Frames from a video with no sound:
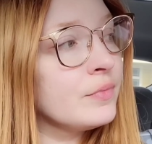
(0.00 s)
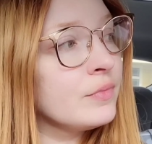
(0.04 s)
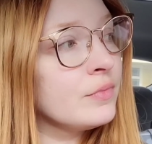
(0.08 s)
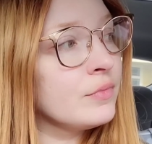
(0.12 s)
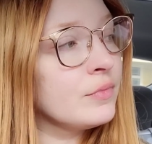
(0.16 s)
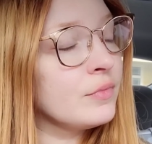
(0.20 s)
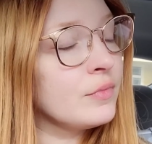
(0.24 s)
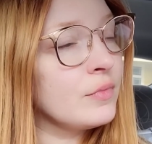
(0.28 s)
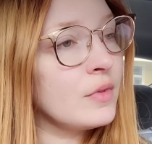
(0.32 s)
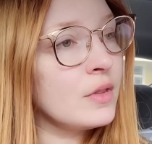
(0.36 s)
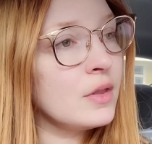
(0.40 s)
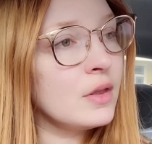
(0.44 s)

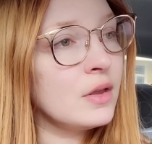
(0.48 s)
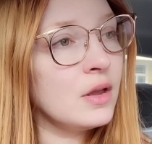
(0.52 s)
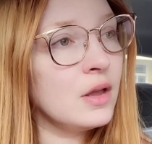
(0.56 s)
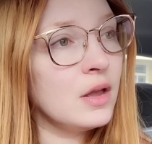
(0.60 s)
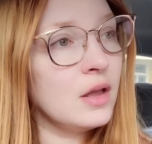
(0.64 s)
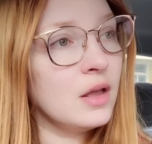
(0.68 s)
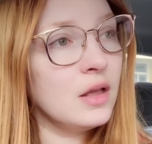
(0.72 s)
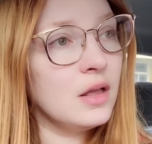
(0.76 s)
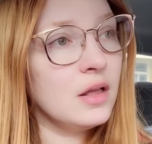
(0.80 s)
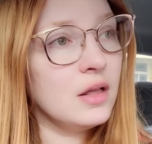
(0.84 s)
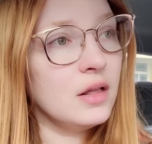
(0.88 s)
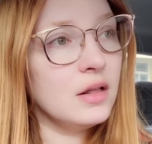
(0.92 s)

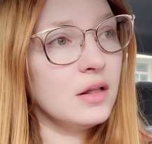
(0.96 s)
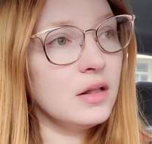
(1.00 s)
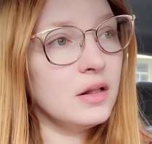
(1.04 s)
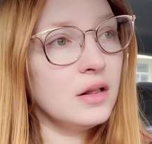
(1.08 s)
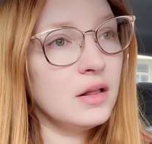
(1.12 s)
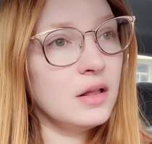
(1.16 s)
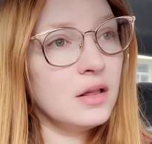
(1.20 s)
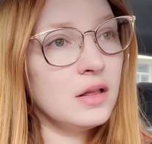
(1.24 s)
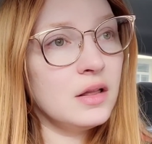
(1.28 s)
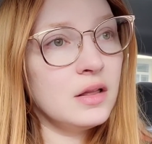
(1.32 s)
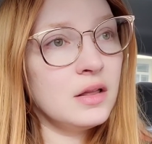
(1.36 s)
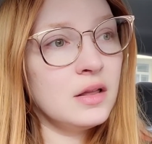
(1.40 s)

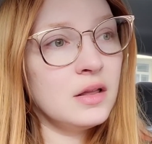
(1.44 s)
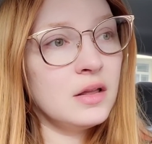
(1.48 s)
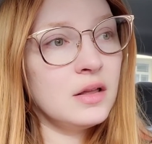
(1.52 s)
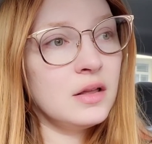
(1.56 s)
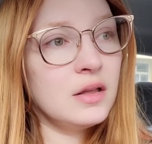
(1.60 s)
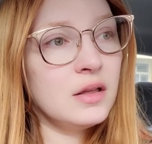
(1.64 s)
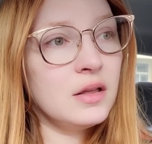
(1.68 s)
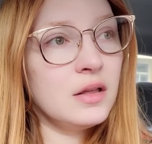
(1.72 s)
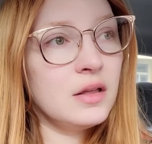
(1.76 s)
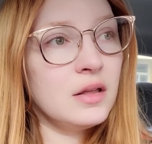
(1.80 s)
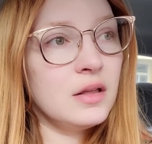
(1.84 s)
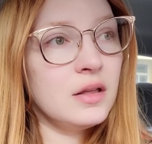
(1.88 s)

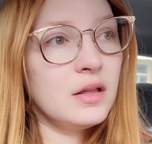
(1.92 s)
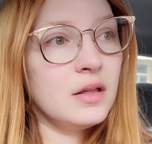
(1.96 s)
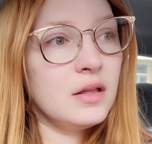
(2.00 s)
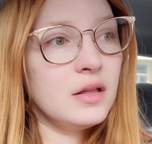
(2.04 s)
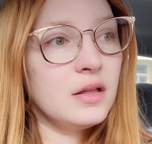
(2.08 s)
Nothing is said.